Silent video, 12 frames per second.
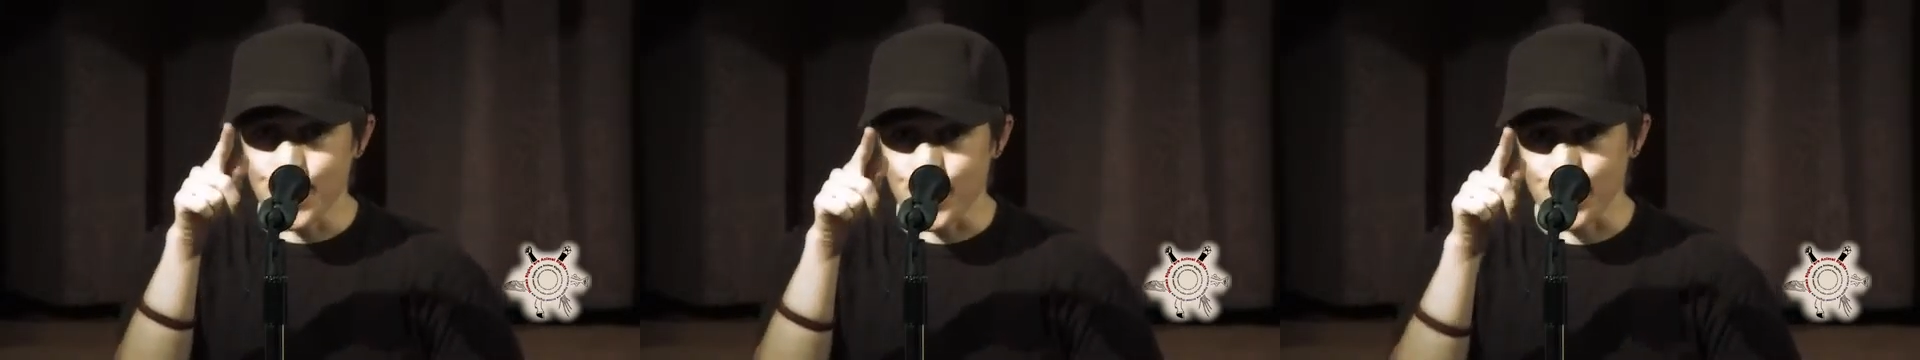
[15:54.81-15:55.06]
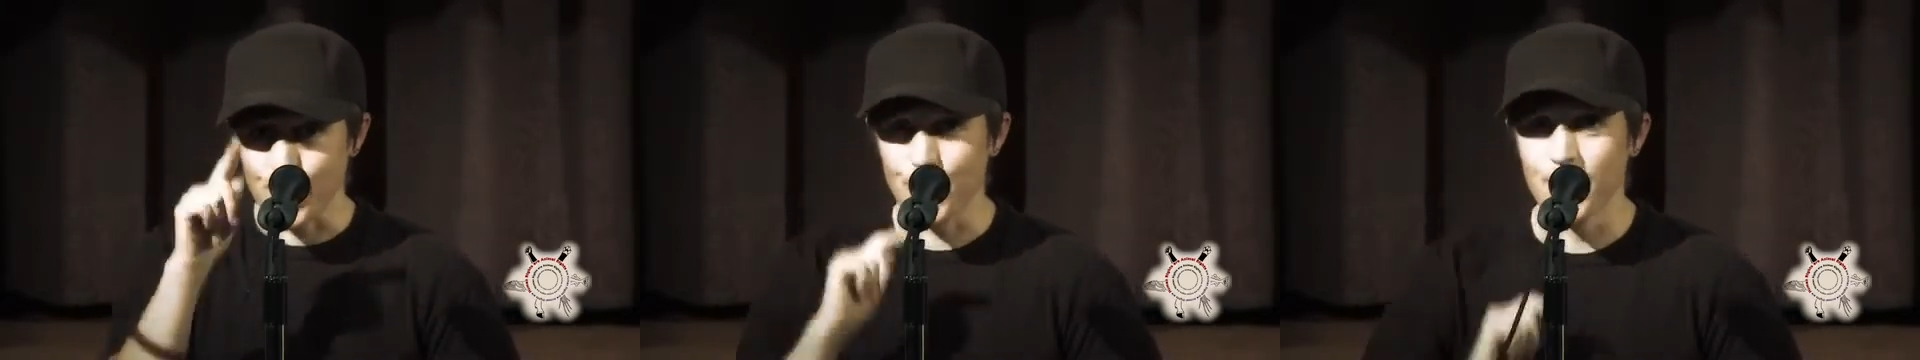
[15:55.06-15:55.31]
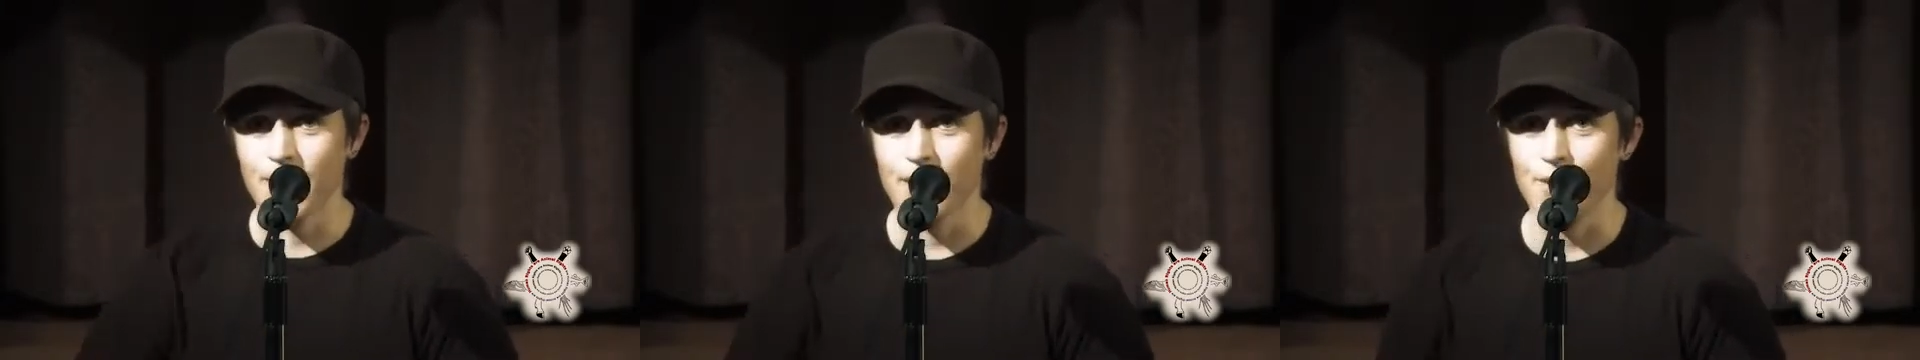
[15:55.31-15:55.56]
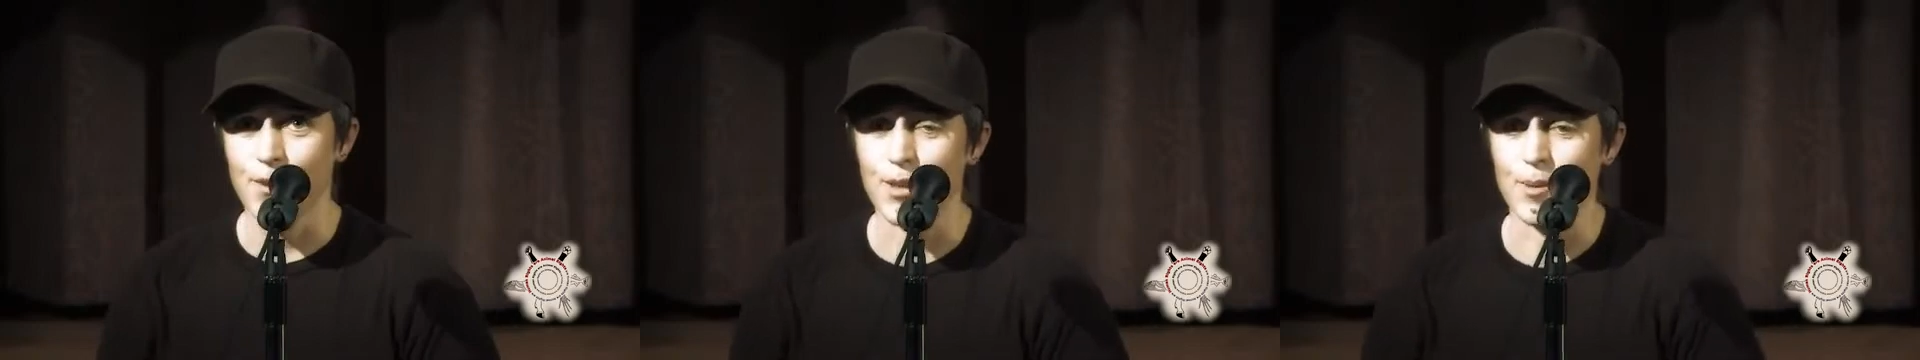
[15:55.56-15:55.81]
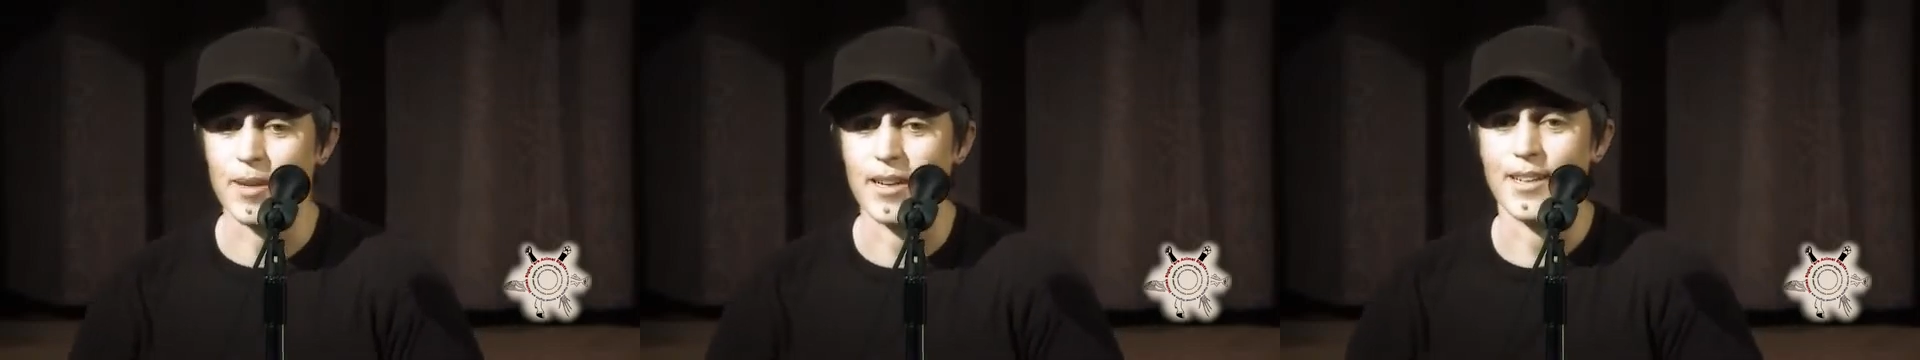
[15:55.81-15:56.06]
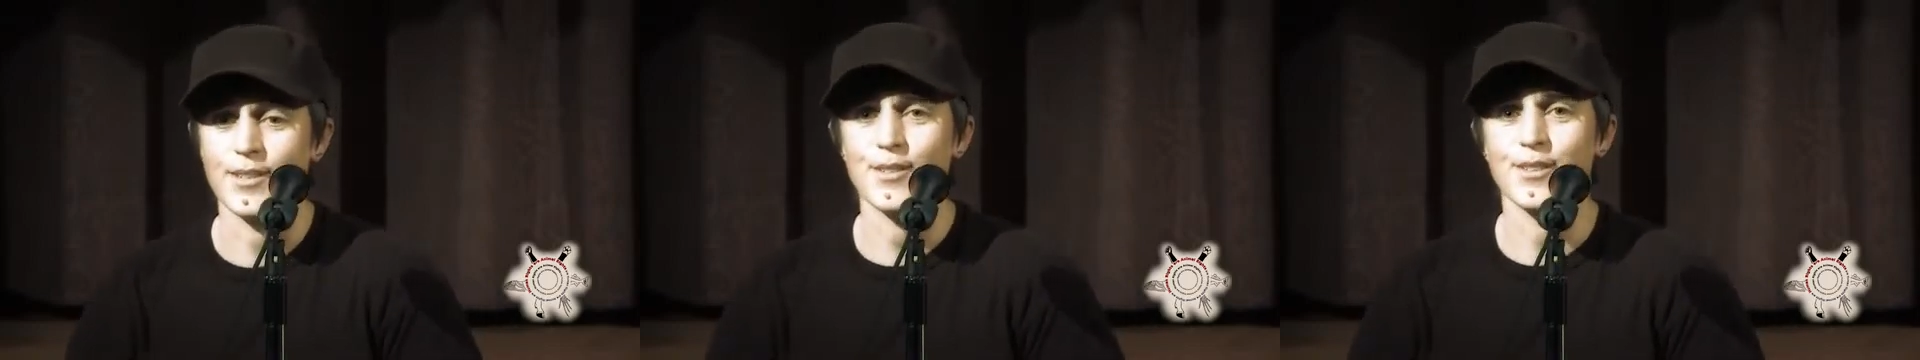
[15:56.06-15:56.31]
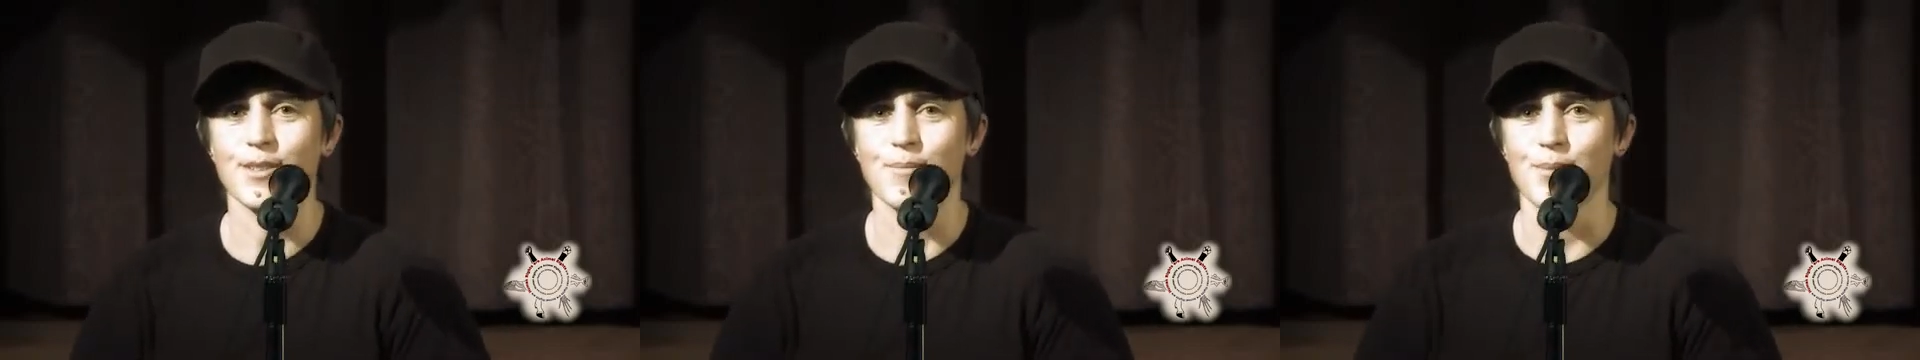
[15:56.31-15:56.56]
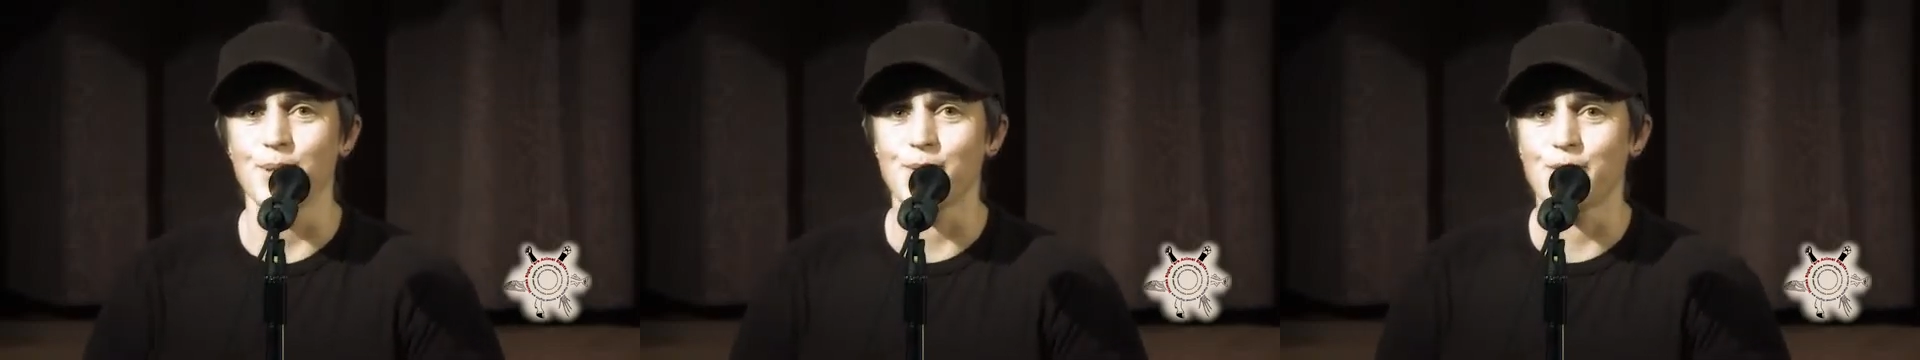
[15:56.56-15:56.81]
who, if you look behind you, there's a
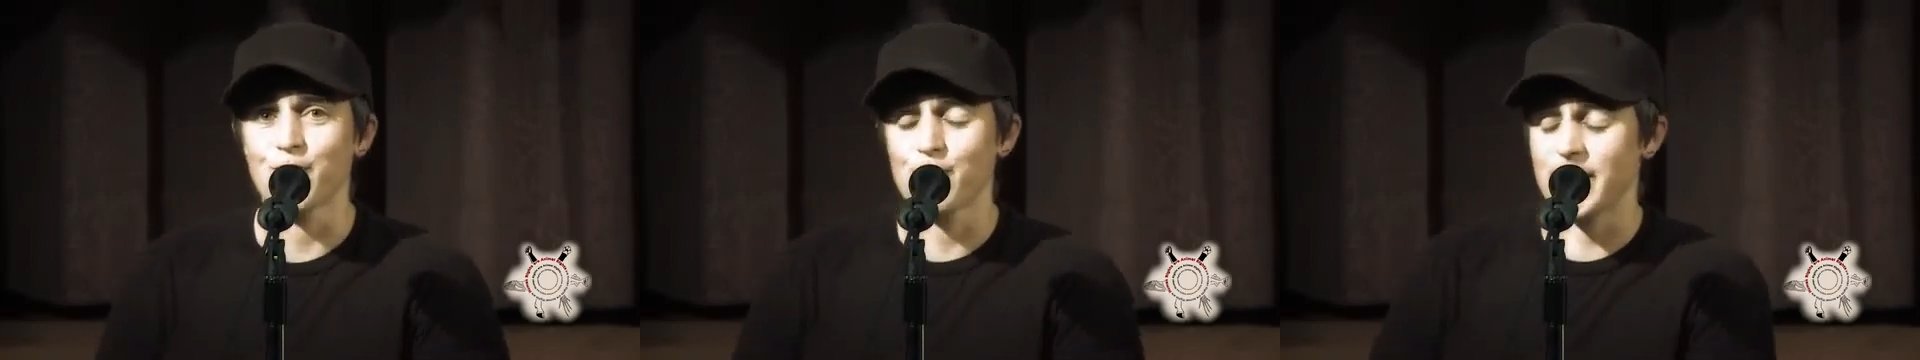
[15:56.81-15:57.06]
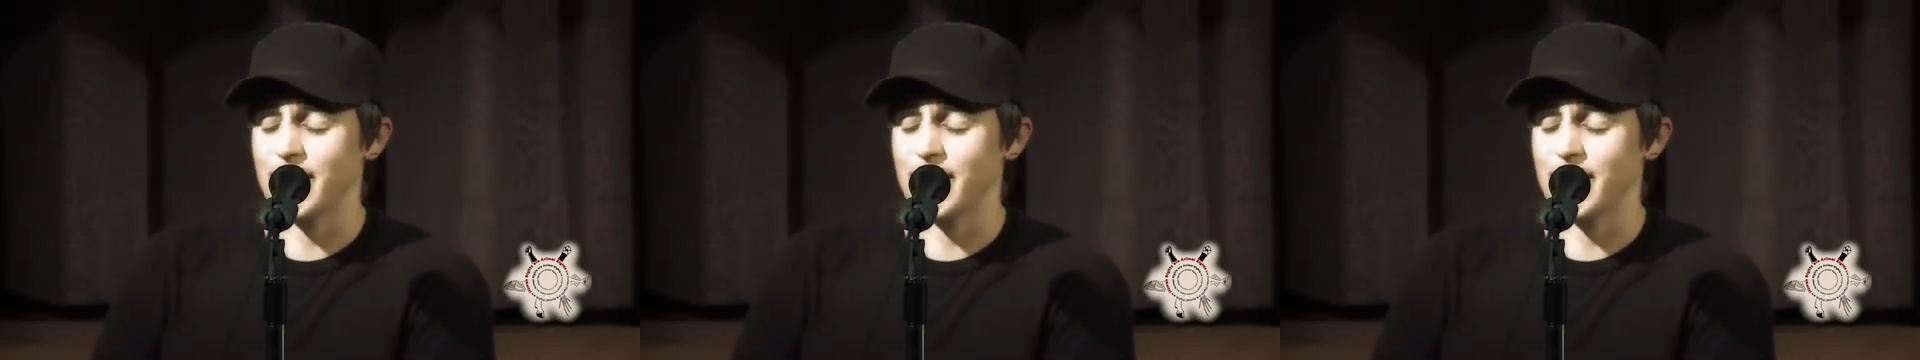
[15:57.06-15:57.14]
beautiful